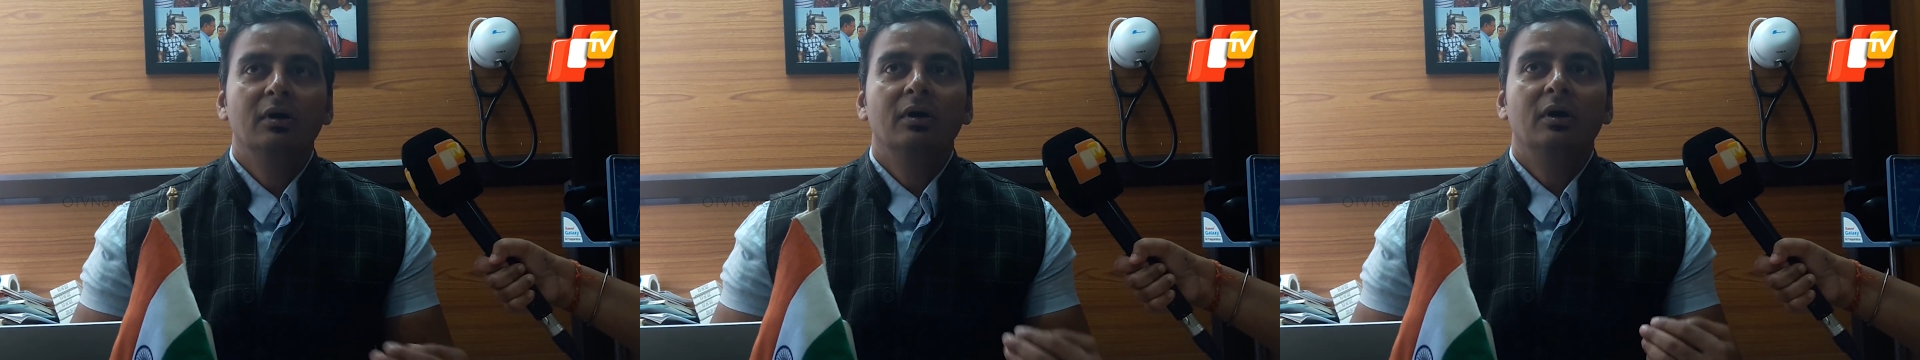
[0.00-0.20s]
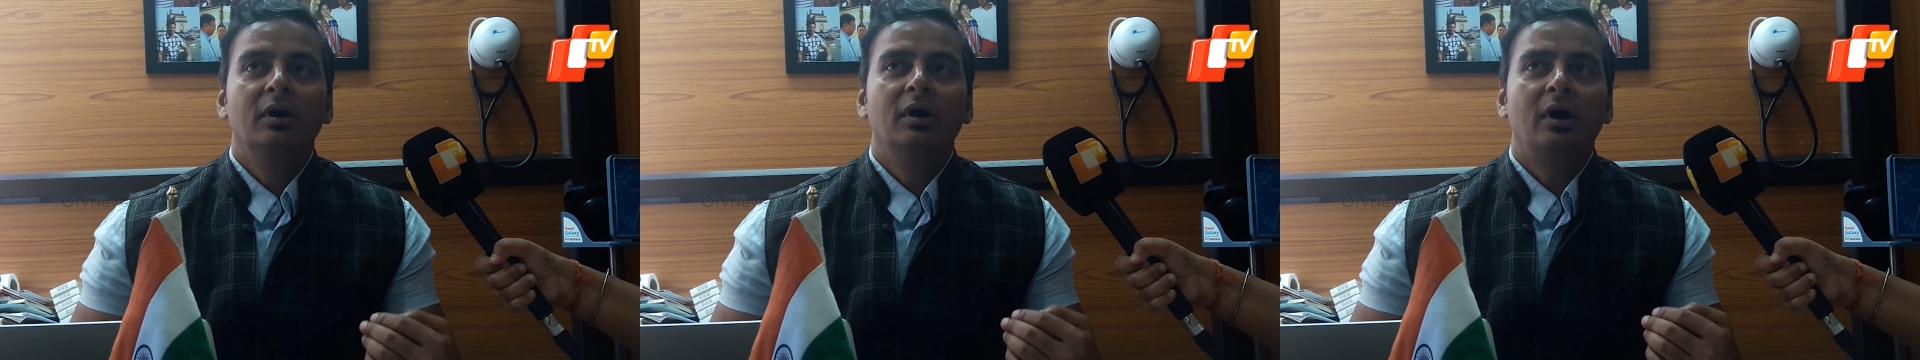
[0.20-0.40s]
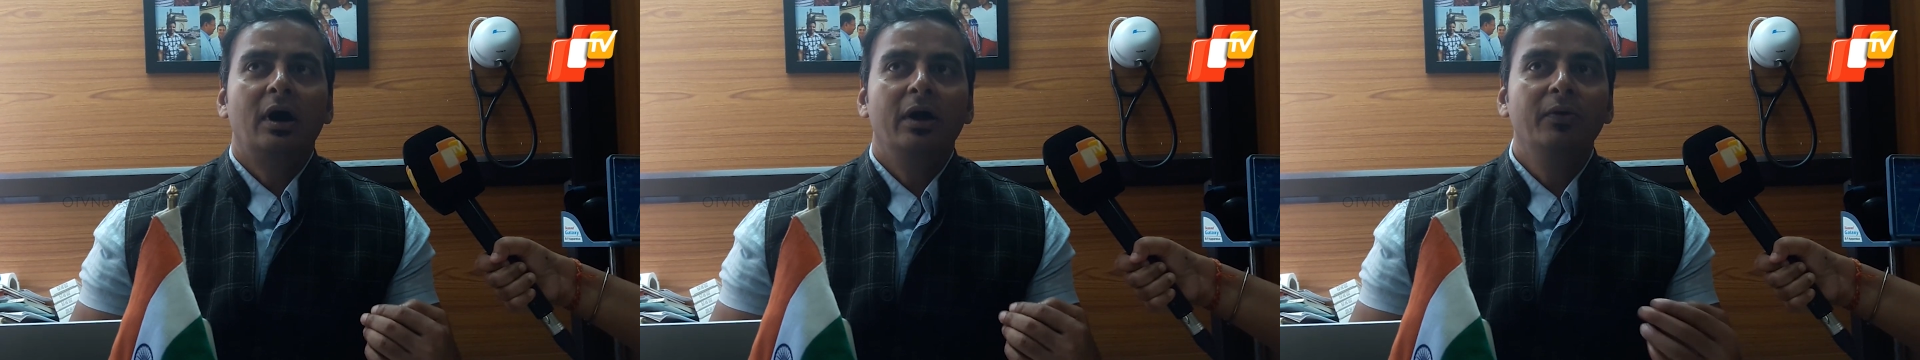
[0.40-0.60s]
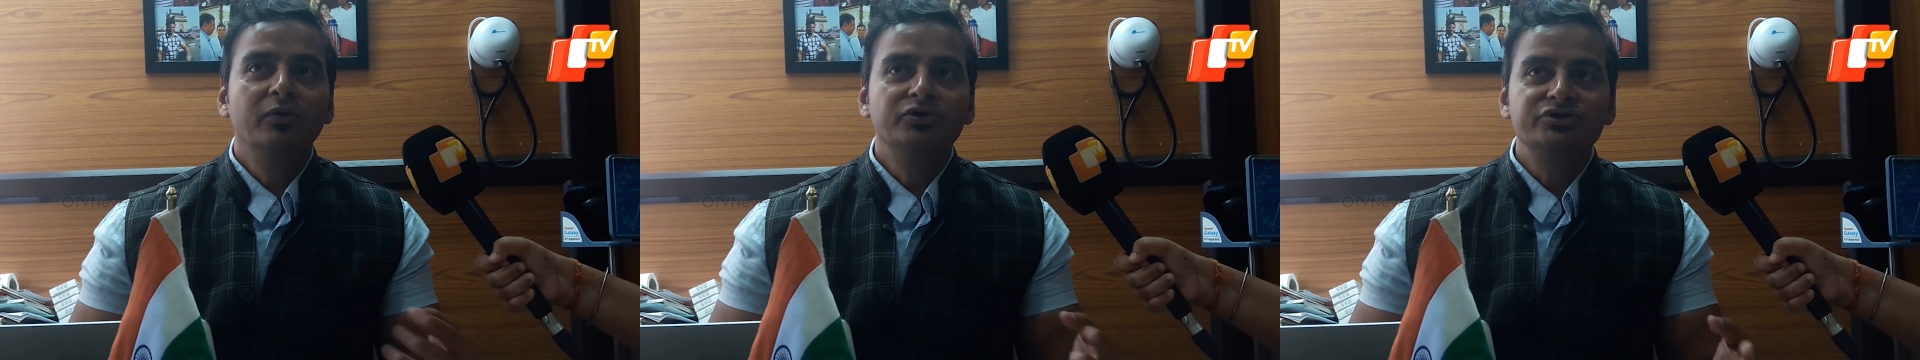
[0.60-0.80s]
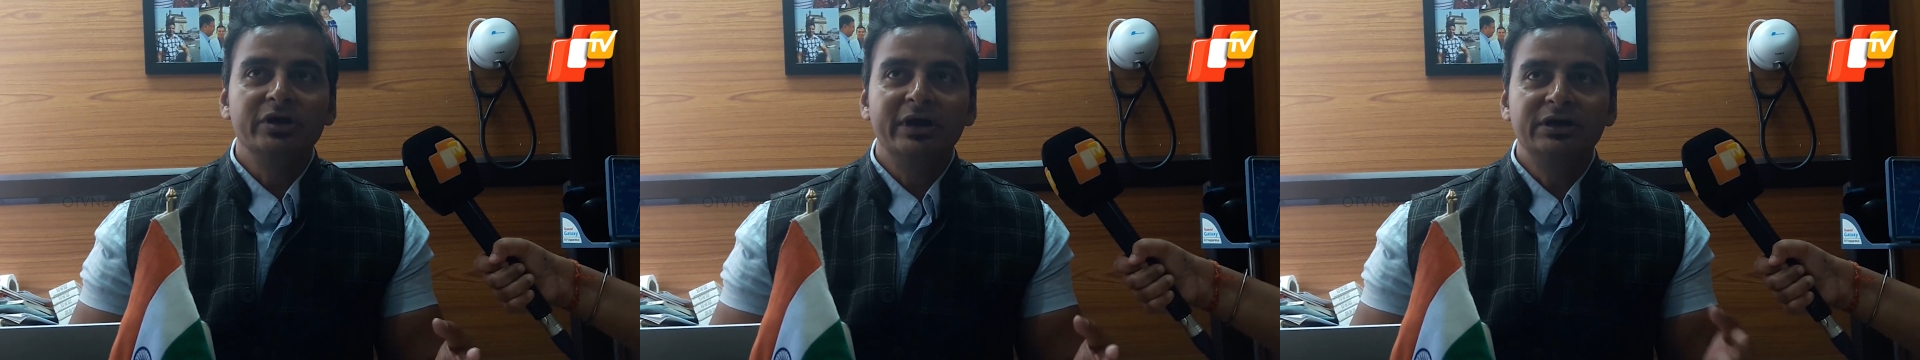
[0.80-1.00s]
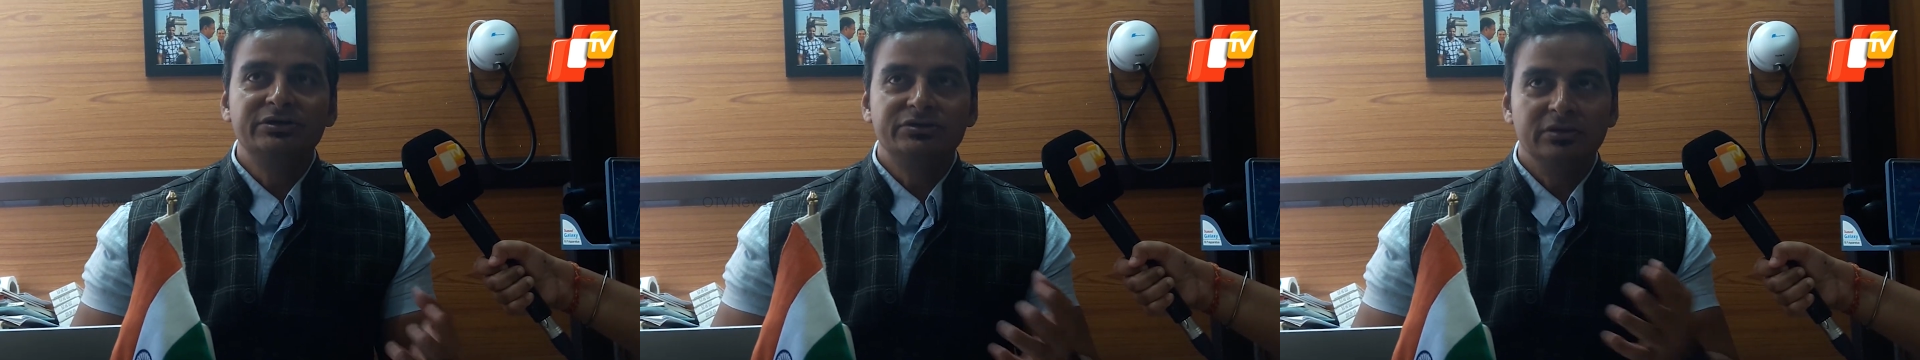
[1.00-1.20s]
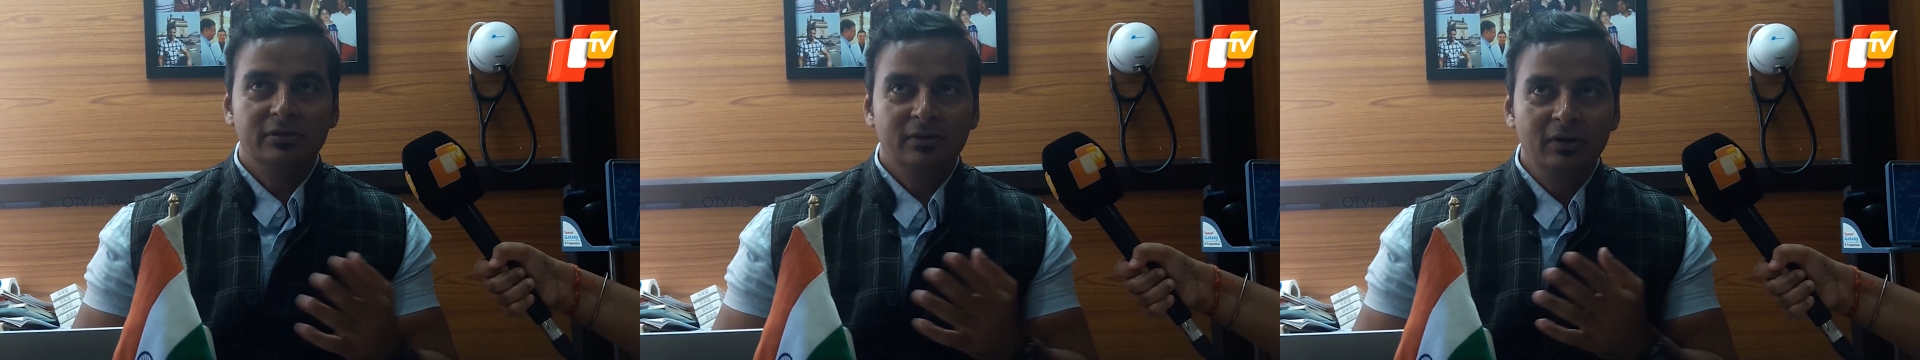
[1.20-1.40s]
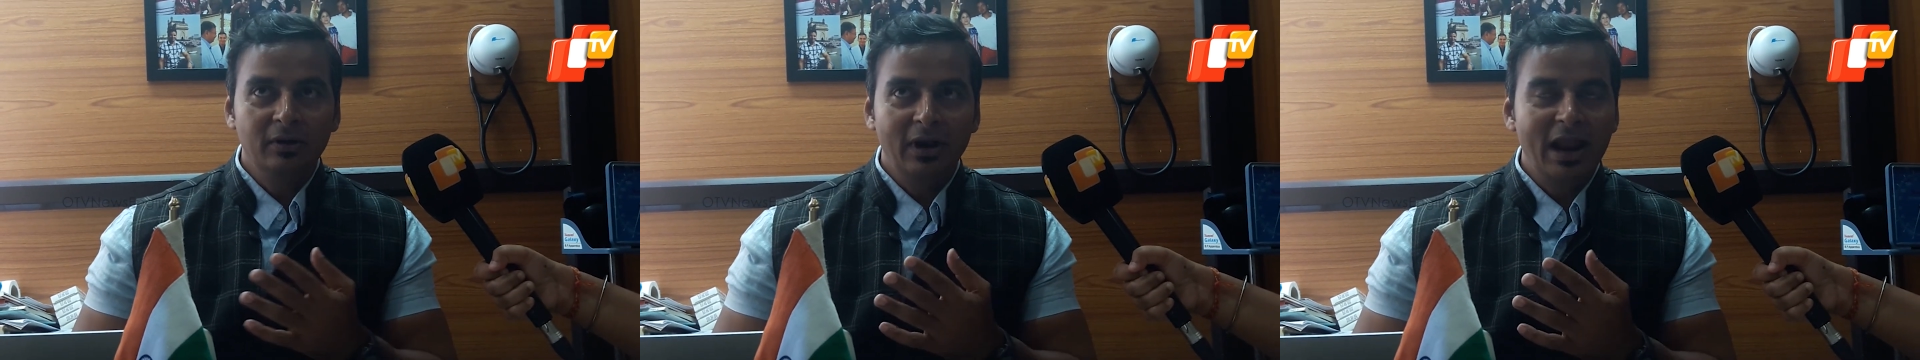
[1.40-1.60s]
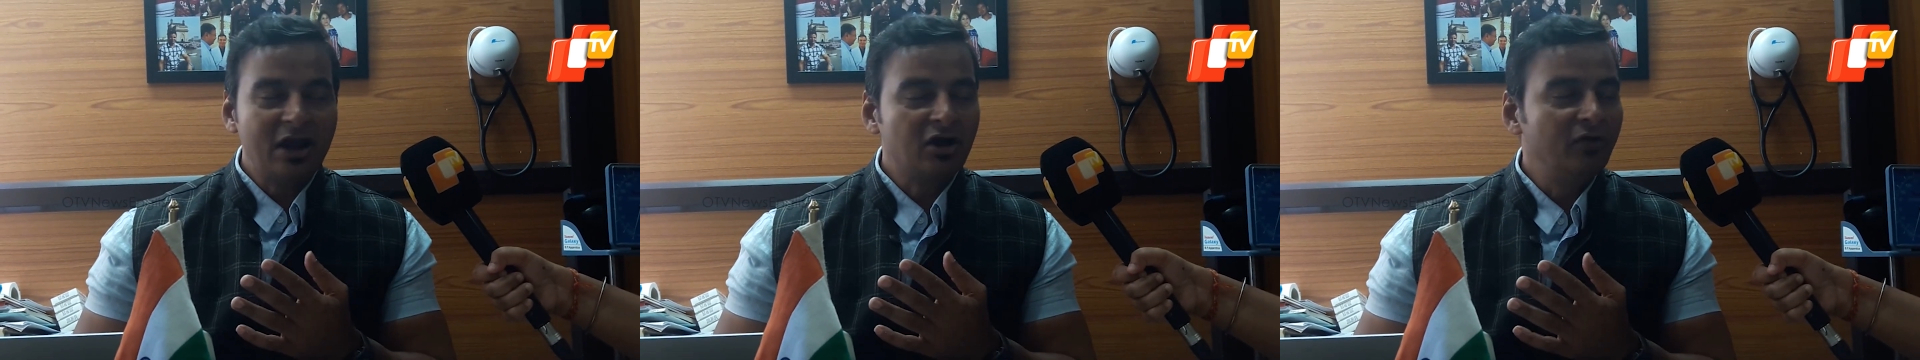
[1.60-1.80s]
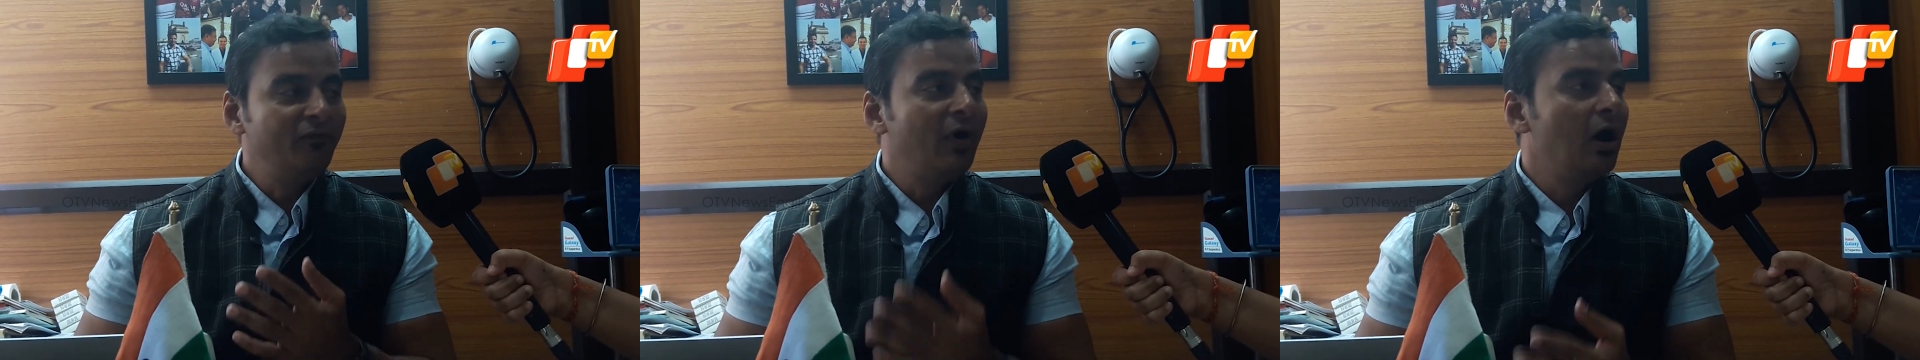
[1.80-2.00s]
I would say it's
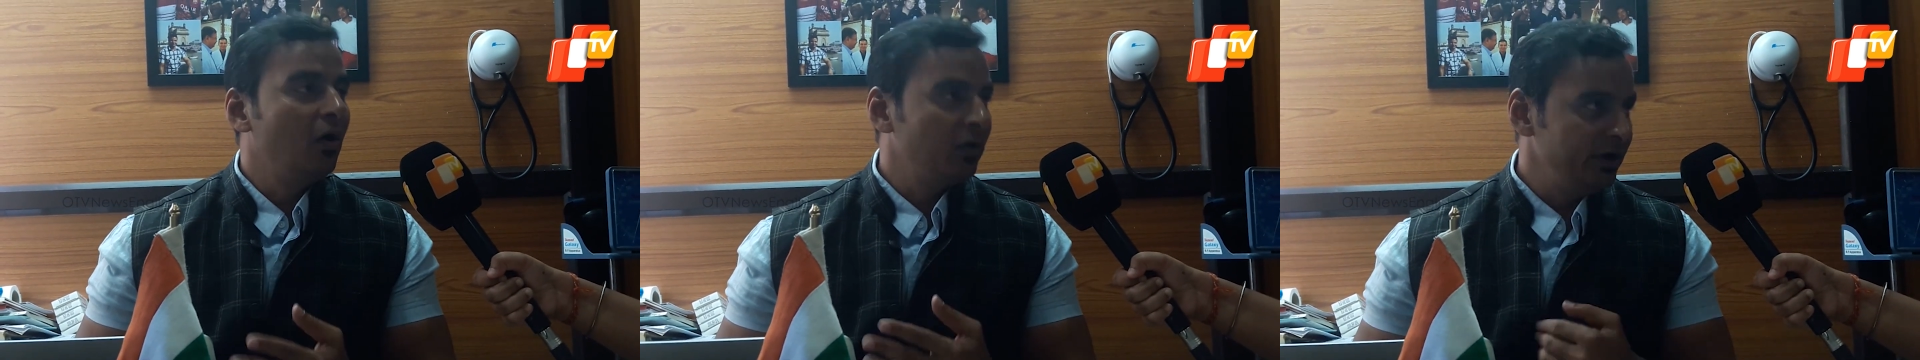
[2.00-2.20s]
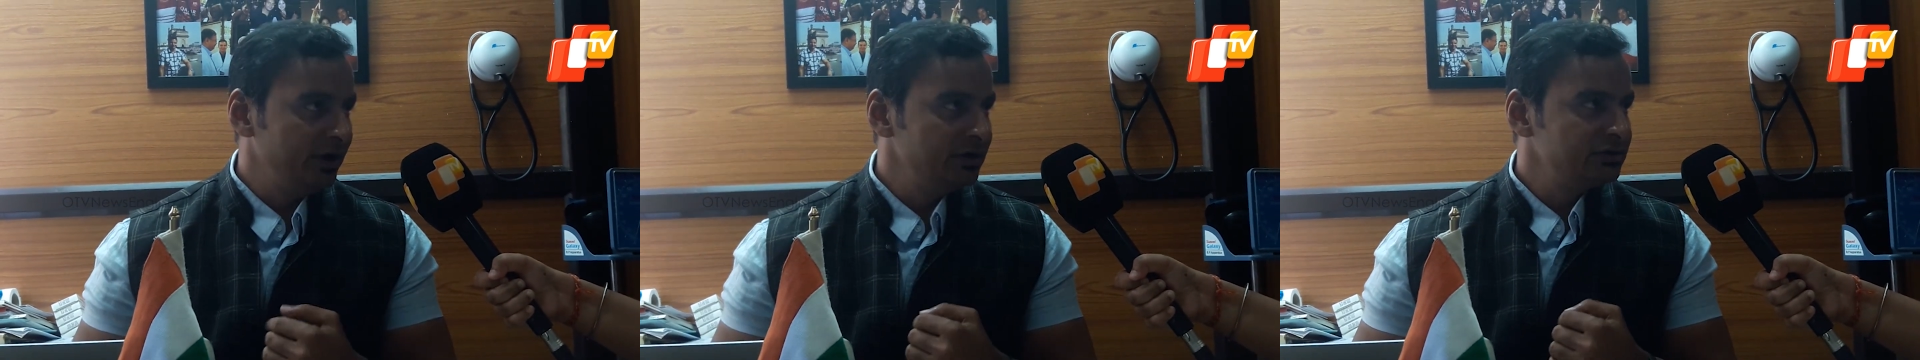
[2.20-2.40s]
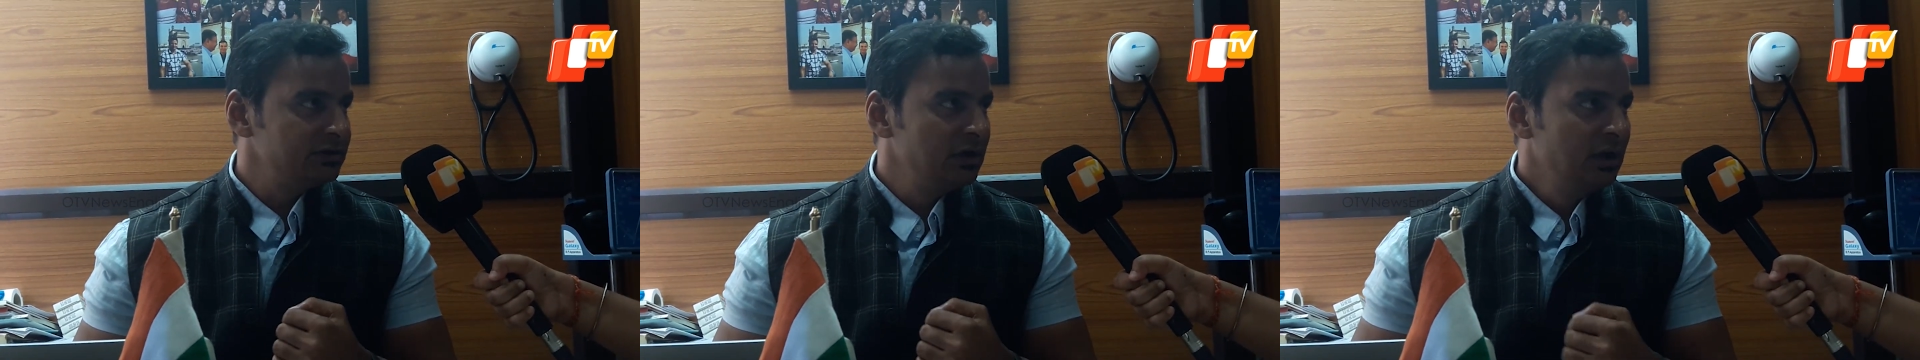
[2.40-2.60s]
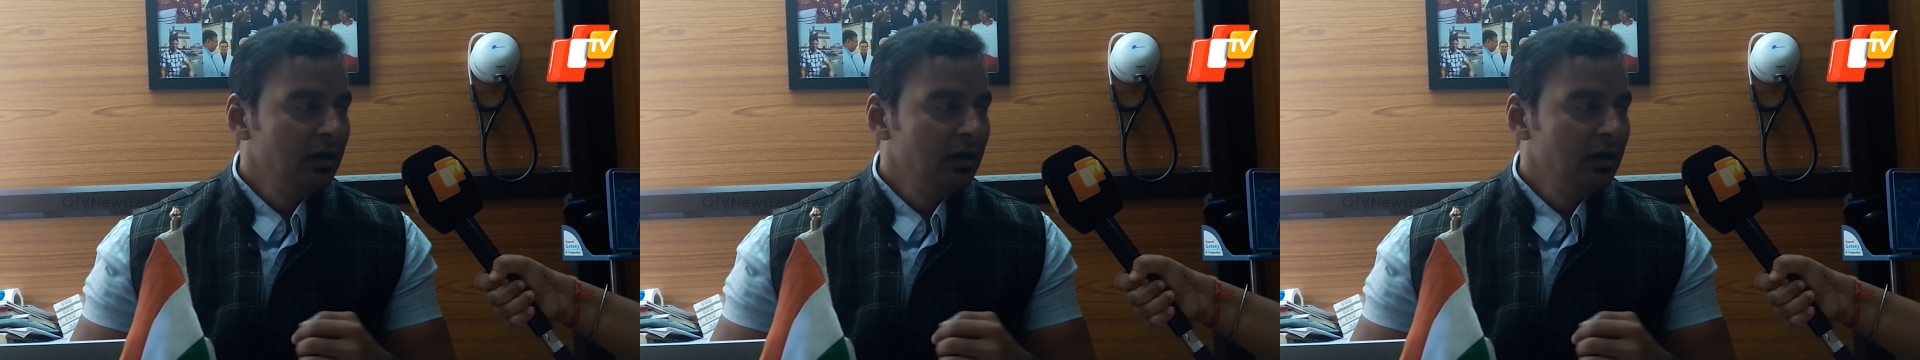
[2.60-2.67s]
lack of awareness.